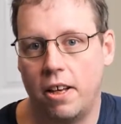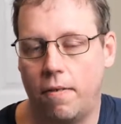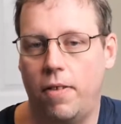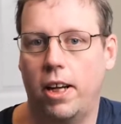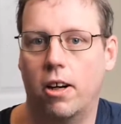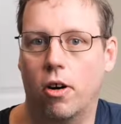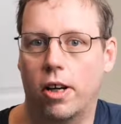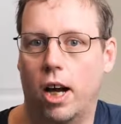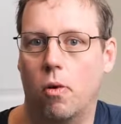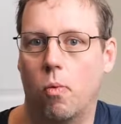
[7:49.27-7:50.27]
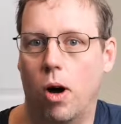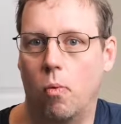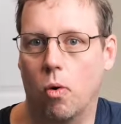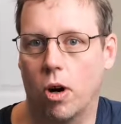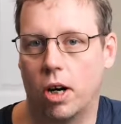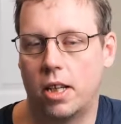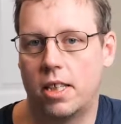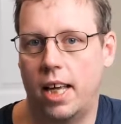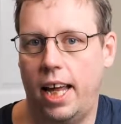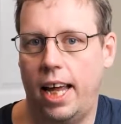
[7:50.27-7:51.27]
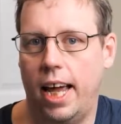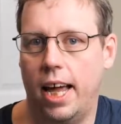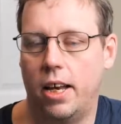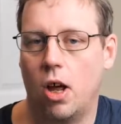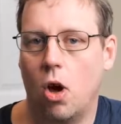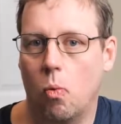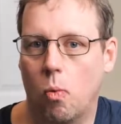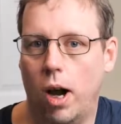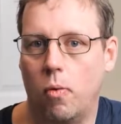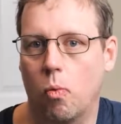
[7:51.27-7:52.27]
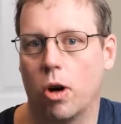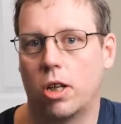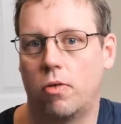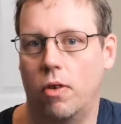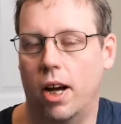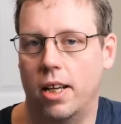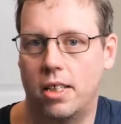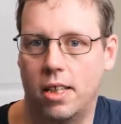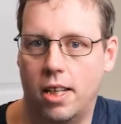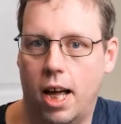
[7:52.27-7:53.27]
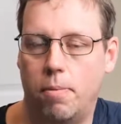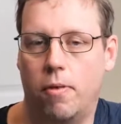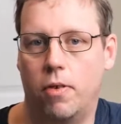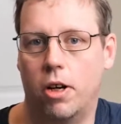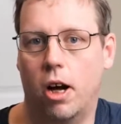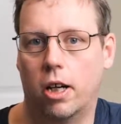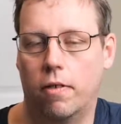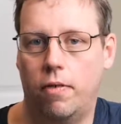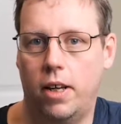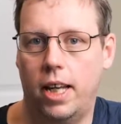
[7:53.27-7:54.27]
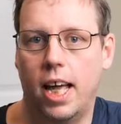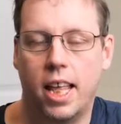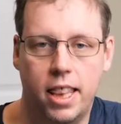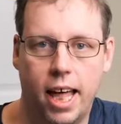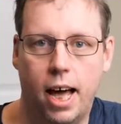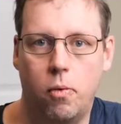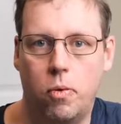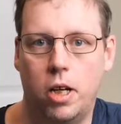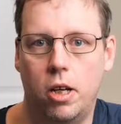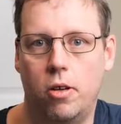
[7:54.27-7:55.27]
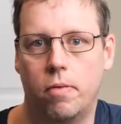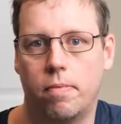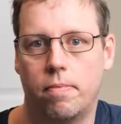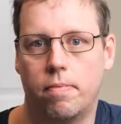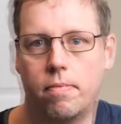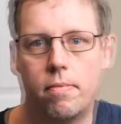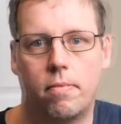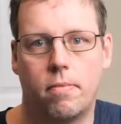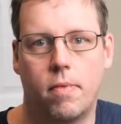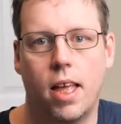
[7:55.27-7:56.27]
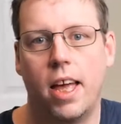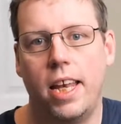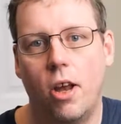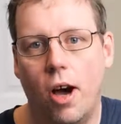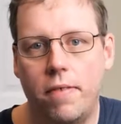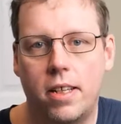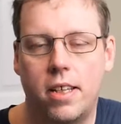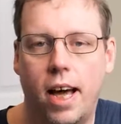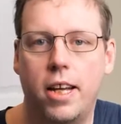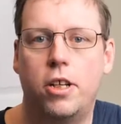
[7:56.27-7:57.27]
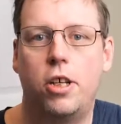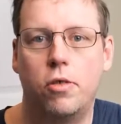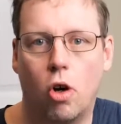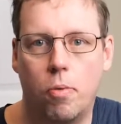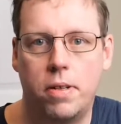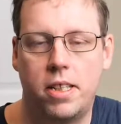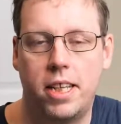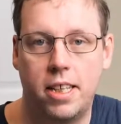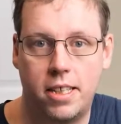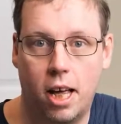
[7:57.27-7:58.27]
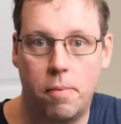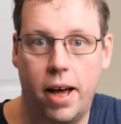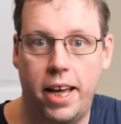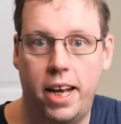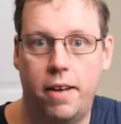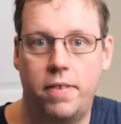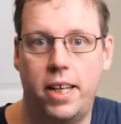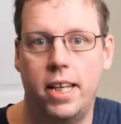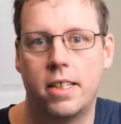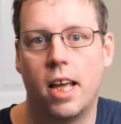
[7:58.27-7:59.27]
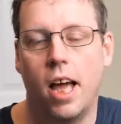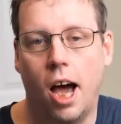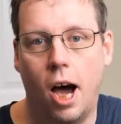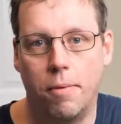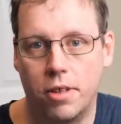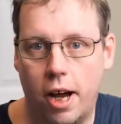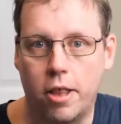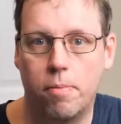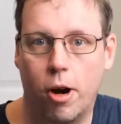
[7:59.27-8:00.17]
to figure out kind of what works and what works for us in the type of photography that we do. Now, I've decided to use Opensea to sell my NFTs. There's other